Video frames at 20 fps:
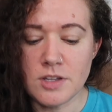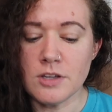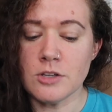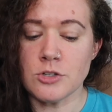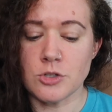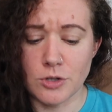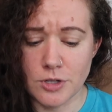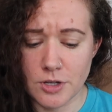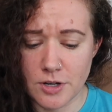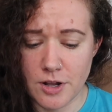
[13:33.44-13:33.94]

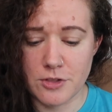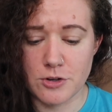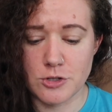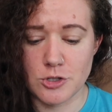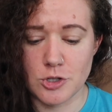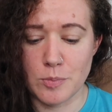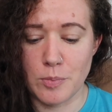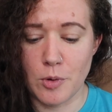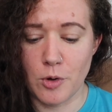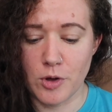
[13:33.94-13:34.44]
Sold another
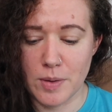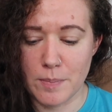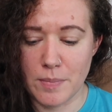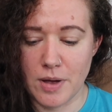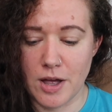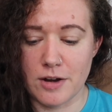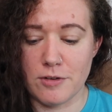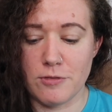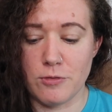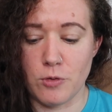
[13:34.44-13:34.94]
2
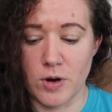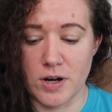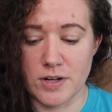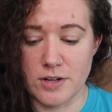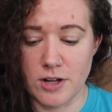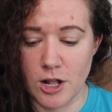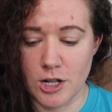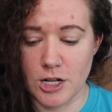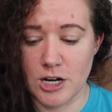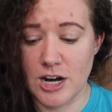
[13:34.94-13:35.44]
Pokemon for
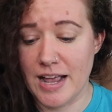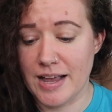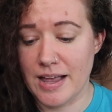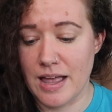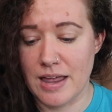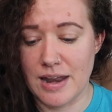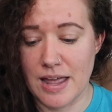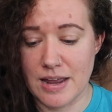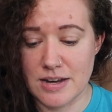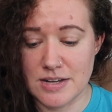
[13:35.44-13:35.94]
$1. I
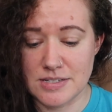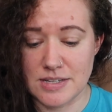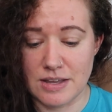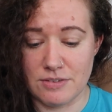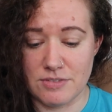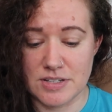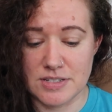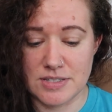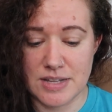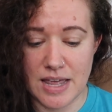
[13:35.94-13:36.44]
got
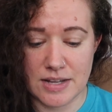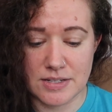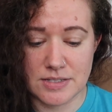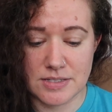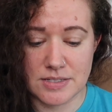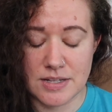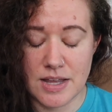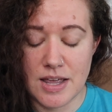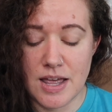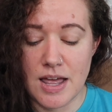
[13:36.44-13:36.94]
97
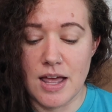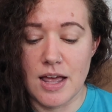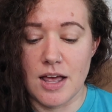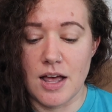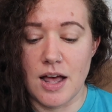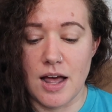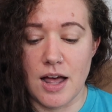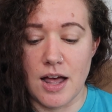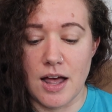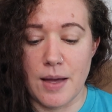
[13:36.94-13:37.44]
cents.
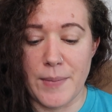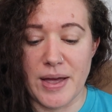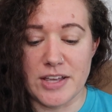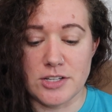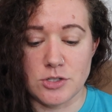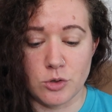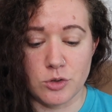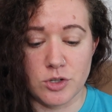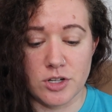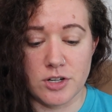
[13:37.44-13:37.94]
I
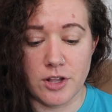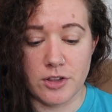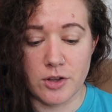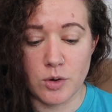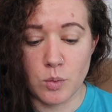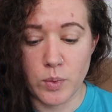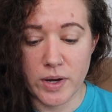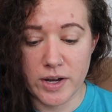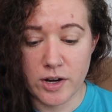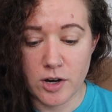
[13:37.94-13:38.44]
sold another
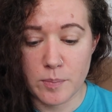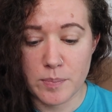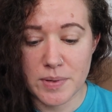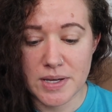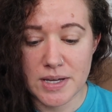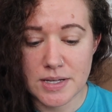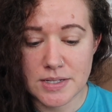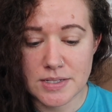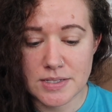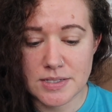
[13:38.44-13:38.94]
wicker
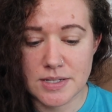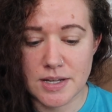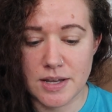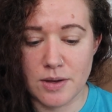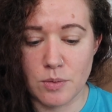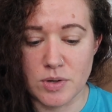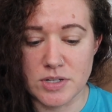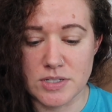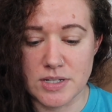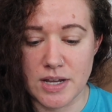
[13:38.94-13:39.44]
piece.
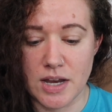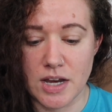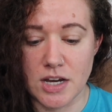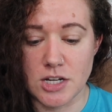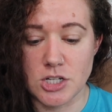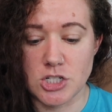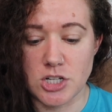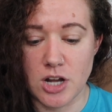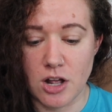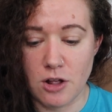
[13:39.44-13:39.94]
It was a
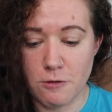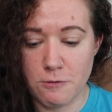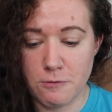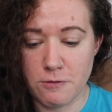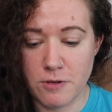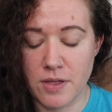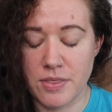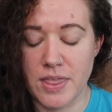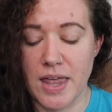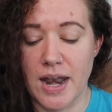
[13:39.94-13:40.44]

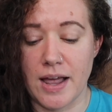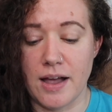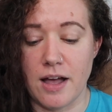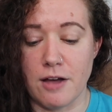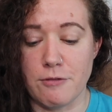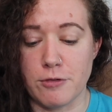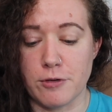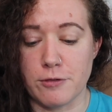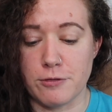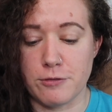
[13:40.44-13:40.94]
shelf that I
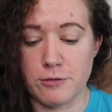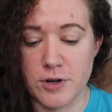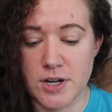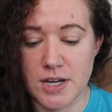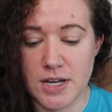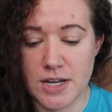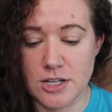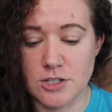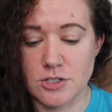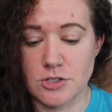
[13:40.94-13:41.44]
got for
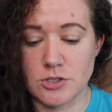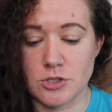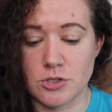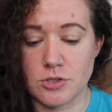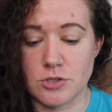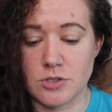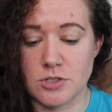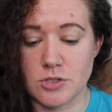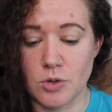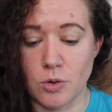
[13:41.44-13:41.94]
free.
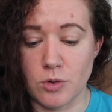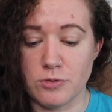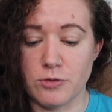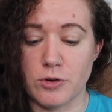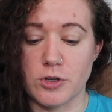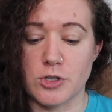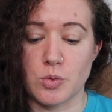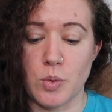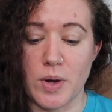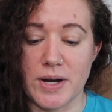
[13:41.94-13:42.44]
It's sold
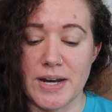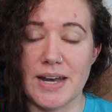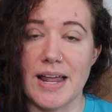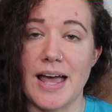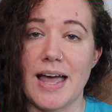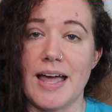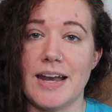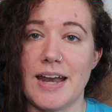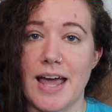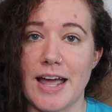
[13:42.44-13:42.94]
for
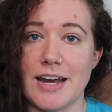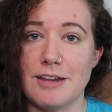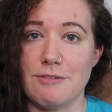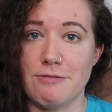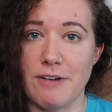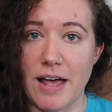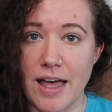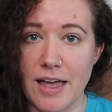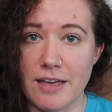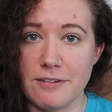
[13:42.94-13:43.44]

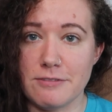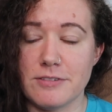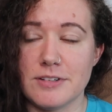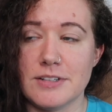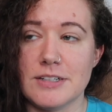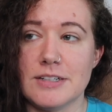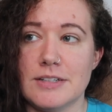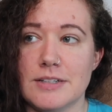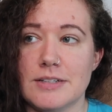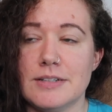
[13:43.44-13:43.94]
$29.95.
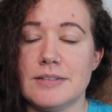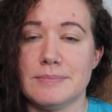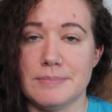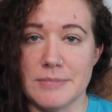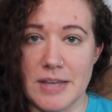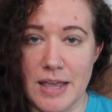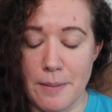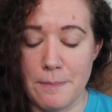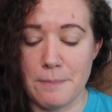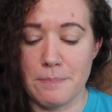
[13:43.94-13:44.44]

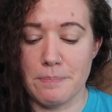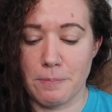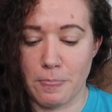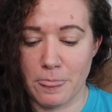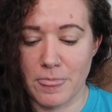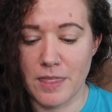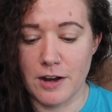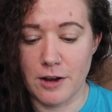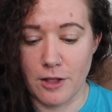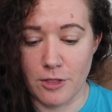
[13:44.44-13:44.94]
Yep,
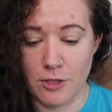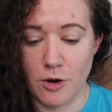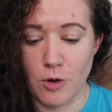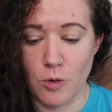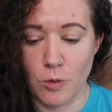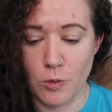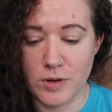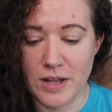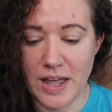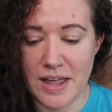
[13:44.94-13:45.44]
another
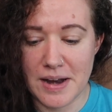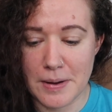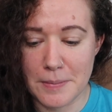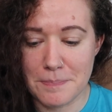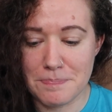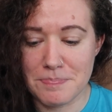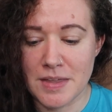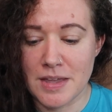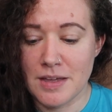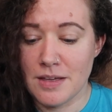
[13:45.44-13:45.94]
old
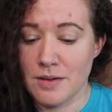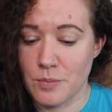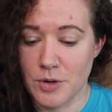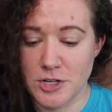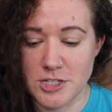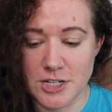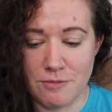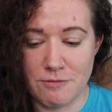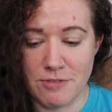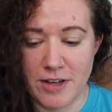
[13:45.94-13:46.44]
item,
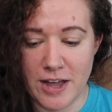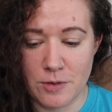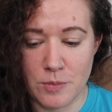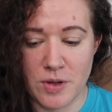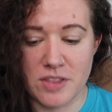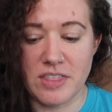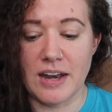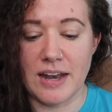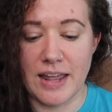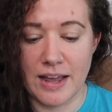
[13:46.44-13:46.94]
which I'm fine
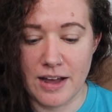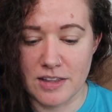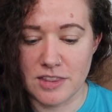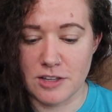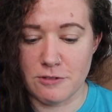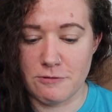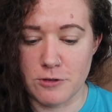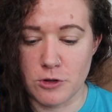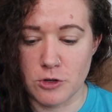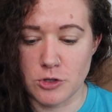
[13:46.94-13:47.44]
with, and I got
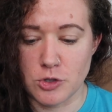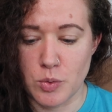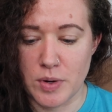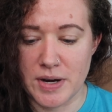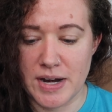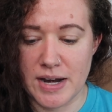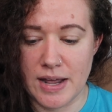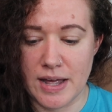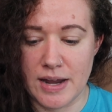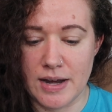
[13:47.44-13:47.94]
the full
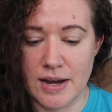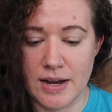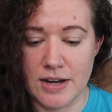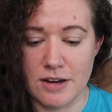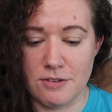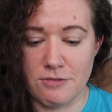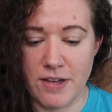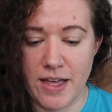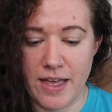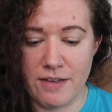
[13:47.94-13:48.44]

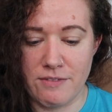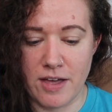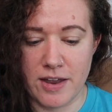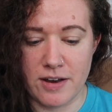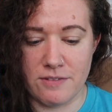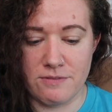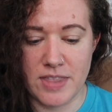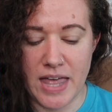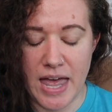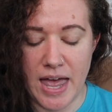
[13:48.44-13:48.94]
$29.95 out
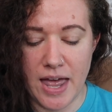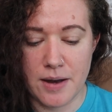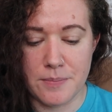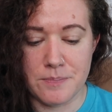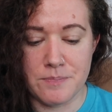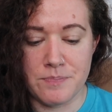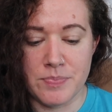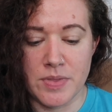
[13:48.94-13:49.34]
of that.